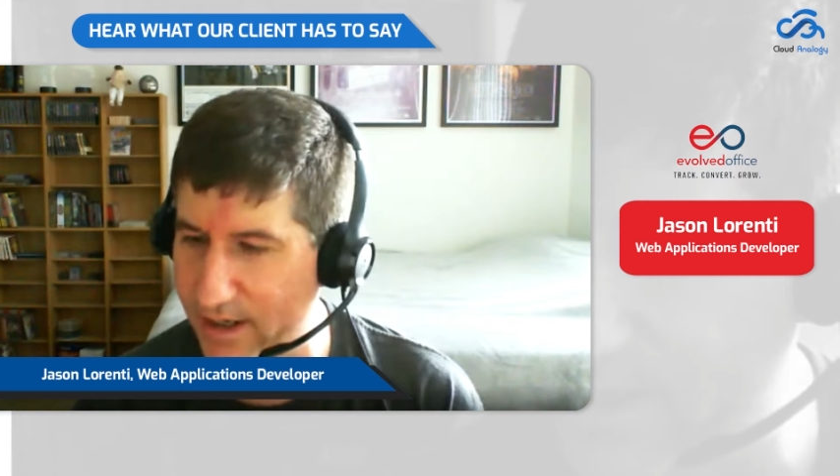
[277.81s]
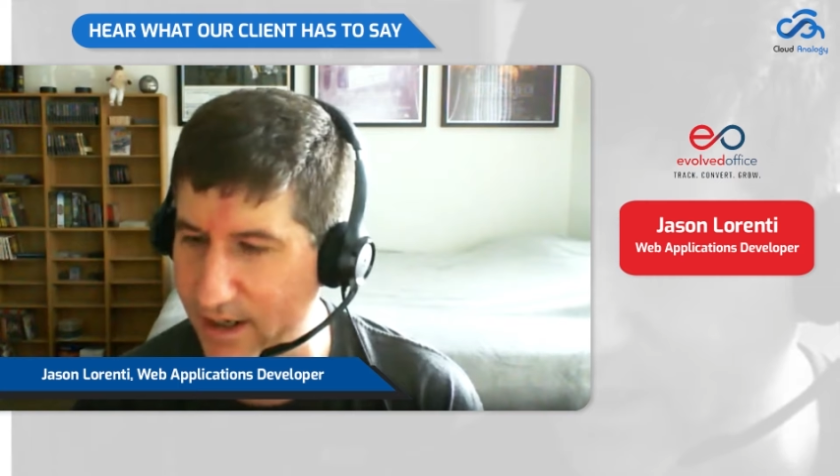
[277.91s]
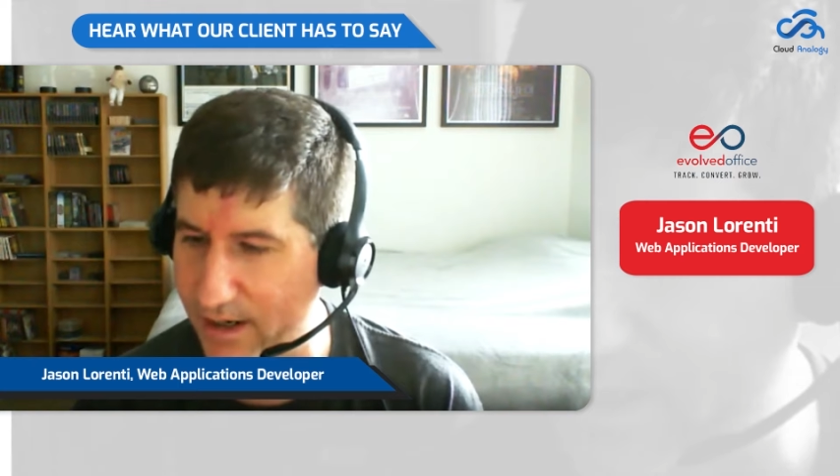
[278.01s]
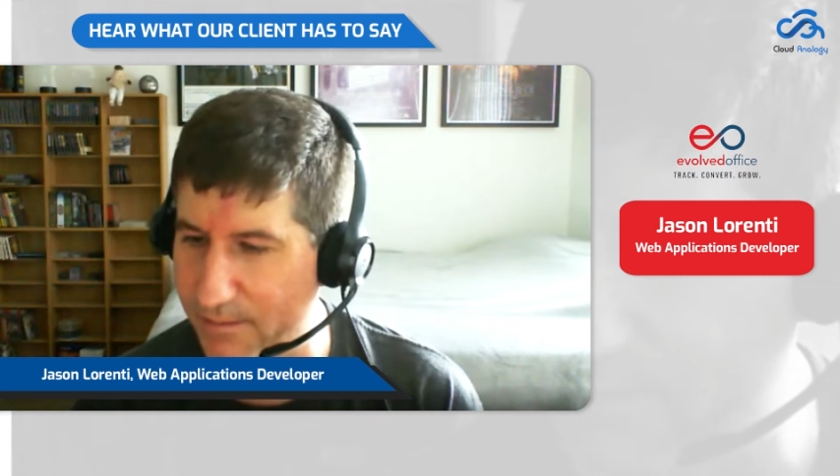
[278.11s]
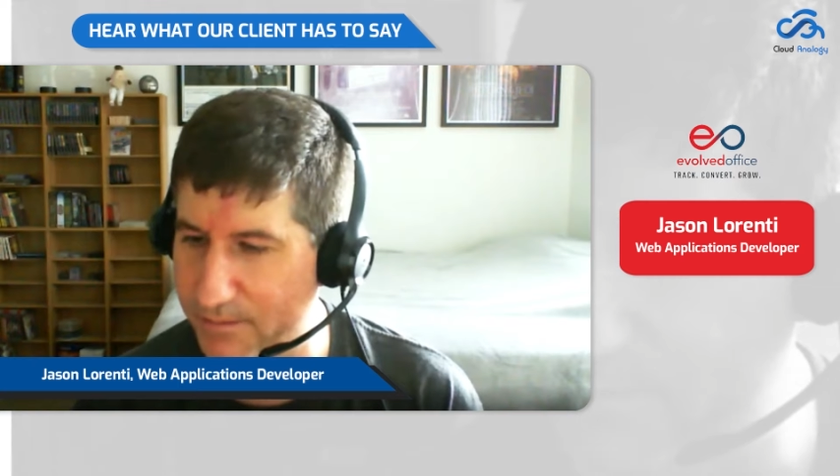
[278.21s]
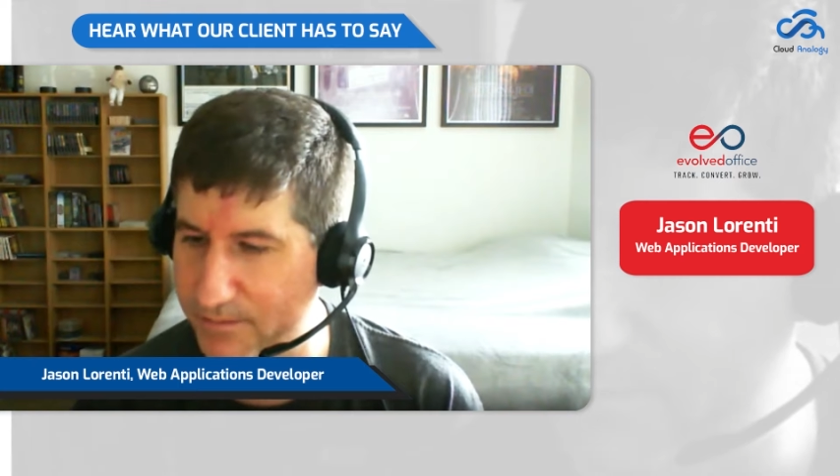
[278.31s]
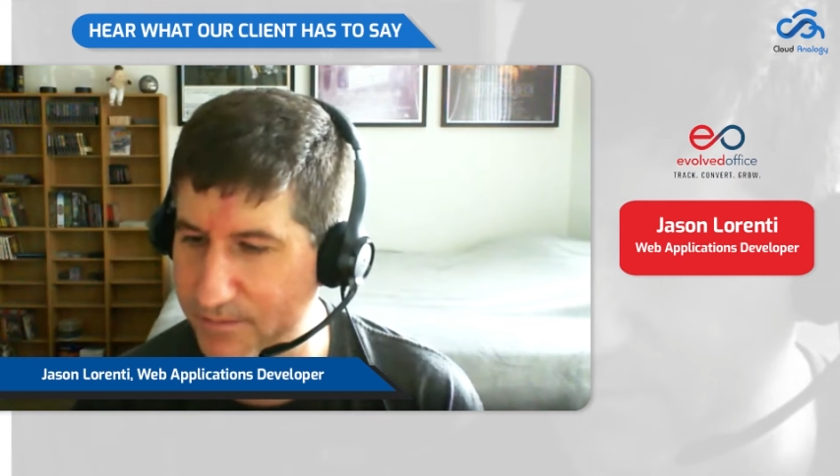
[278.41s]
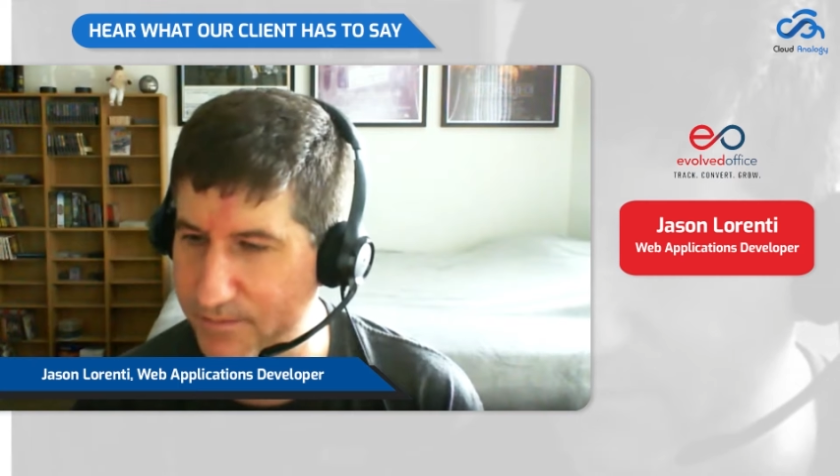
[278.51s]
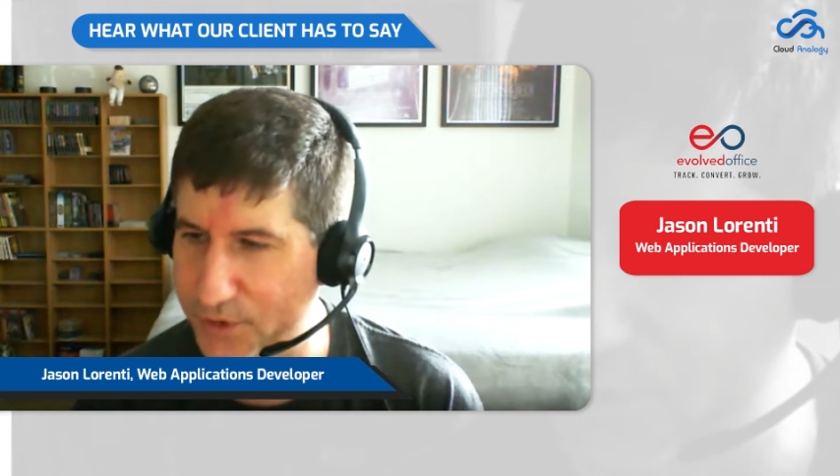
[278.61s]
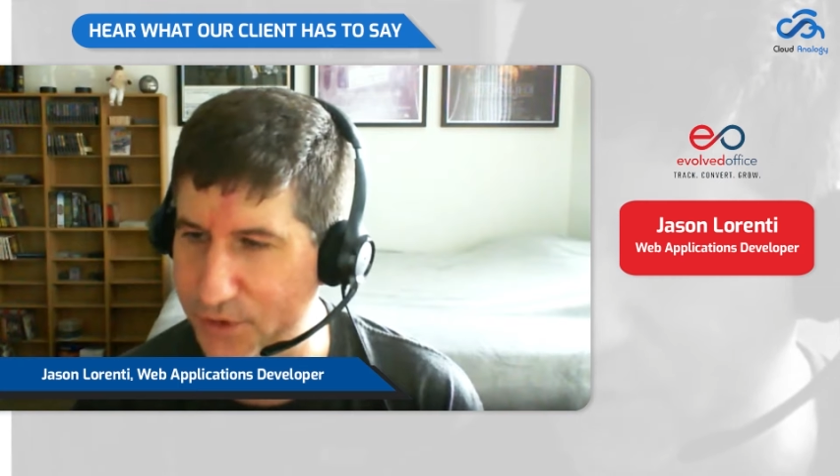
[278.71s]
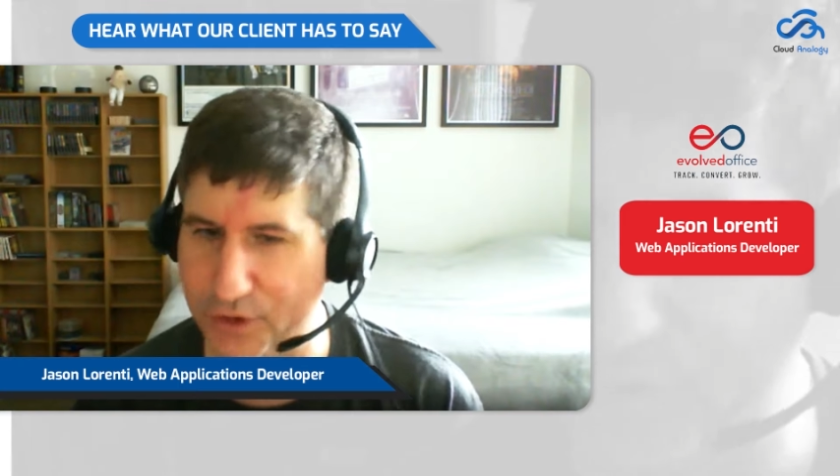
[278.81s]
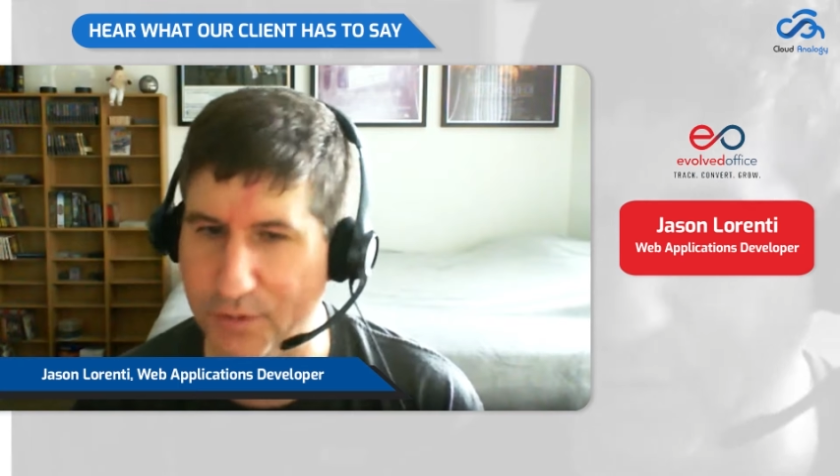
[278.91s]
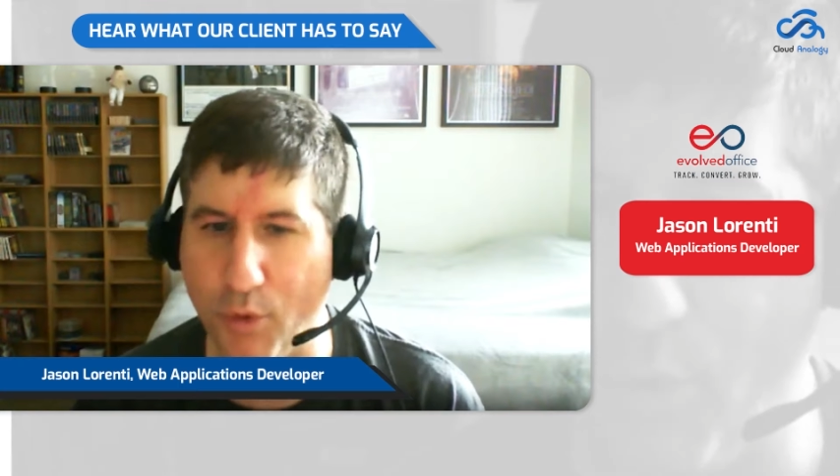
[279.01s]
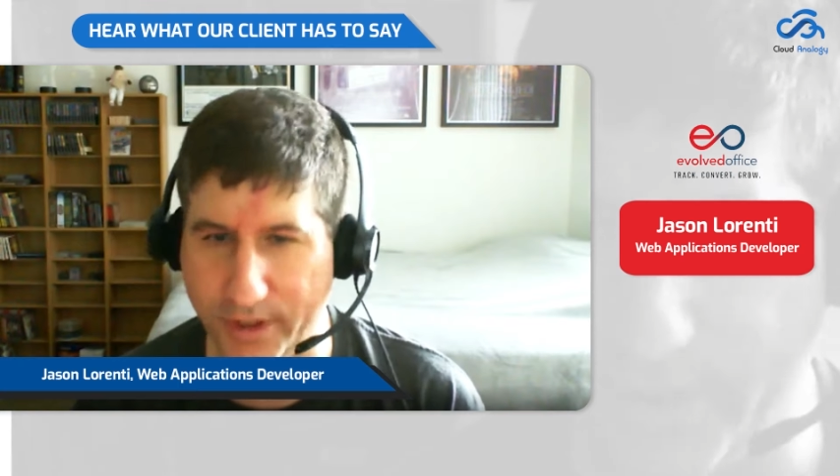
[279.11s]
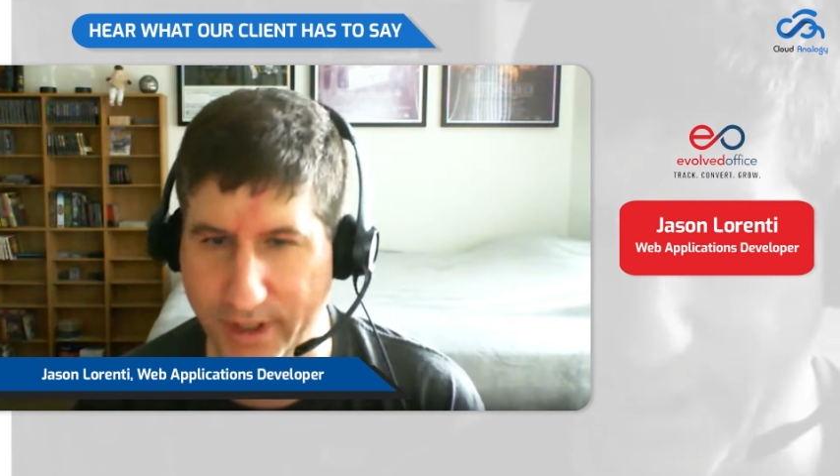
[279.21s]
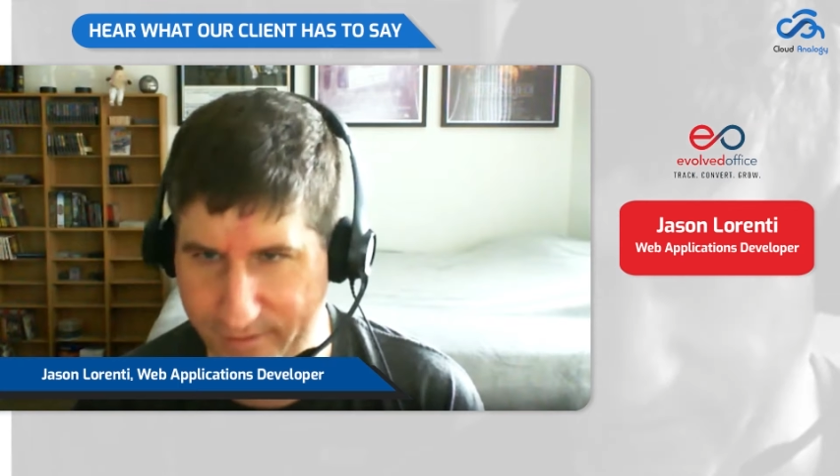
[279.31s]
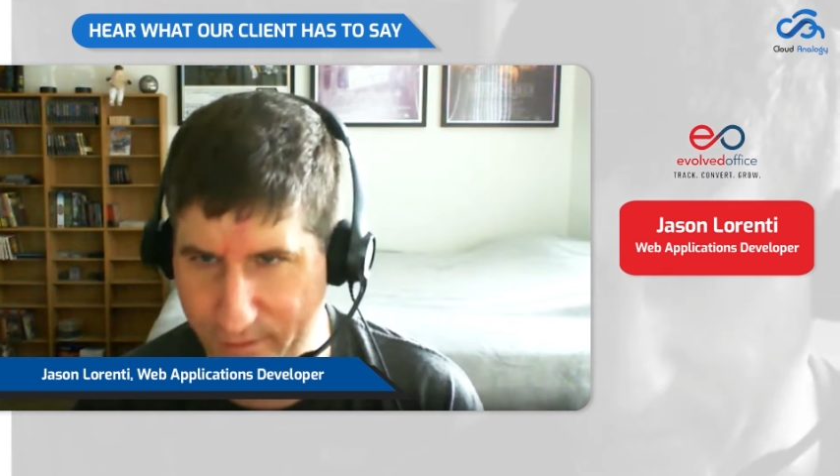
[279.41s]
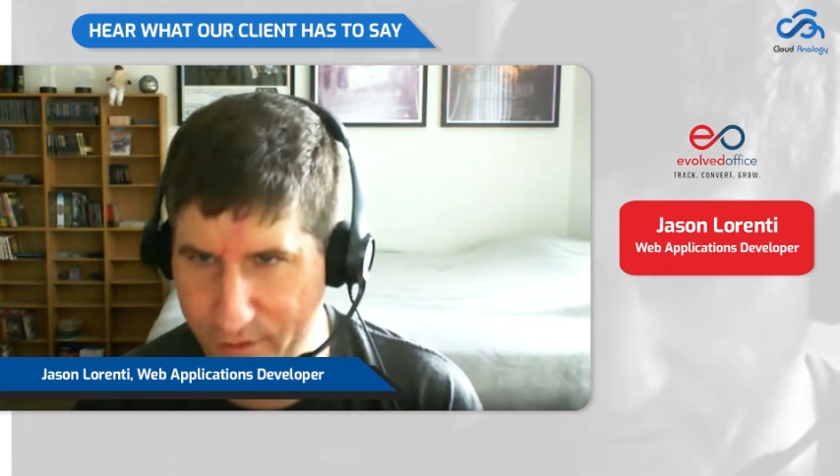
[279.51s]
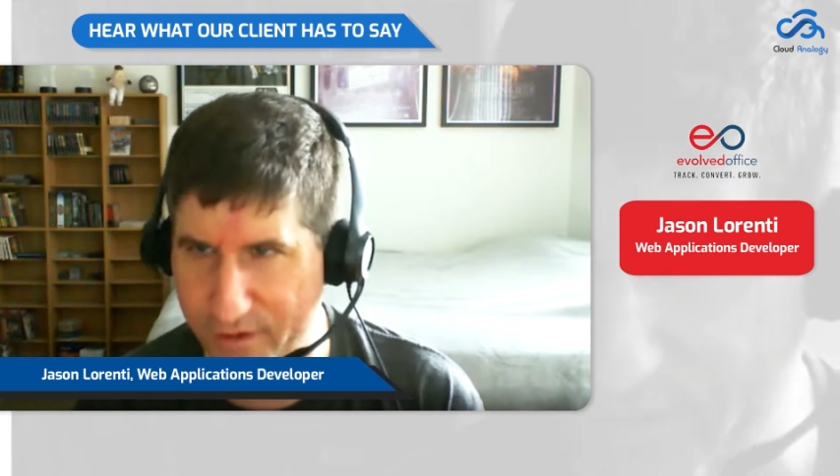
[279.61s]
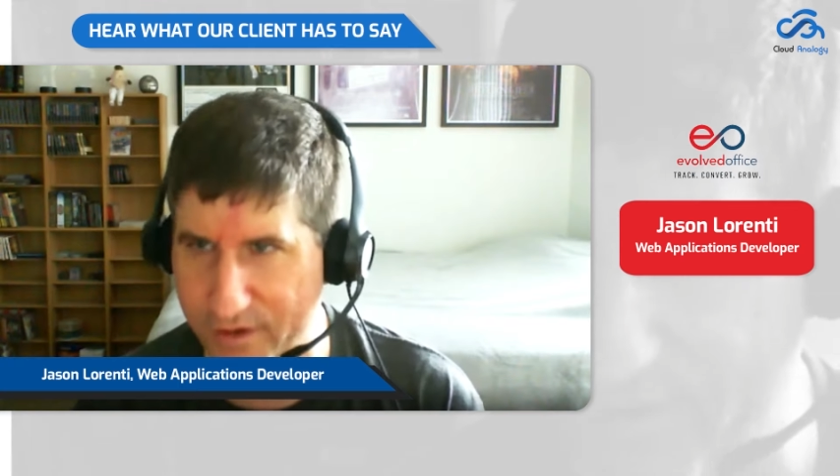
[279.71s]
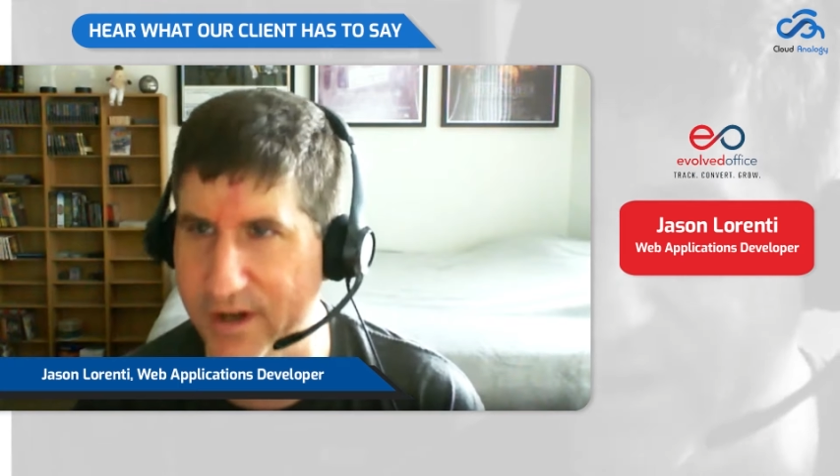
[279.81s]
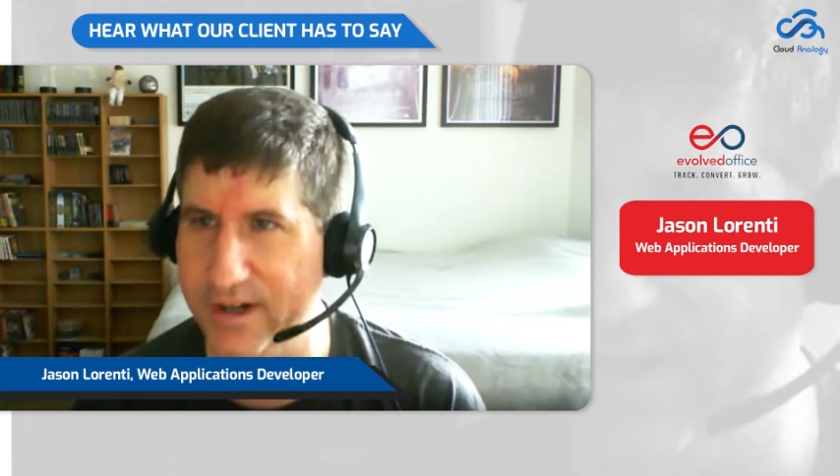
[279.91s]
to support that further,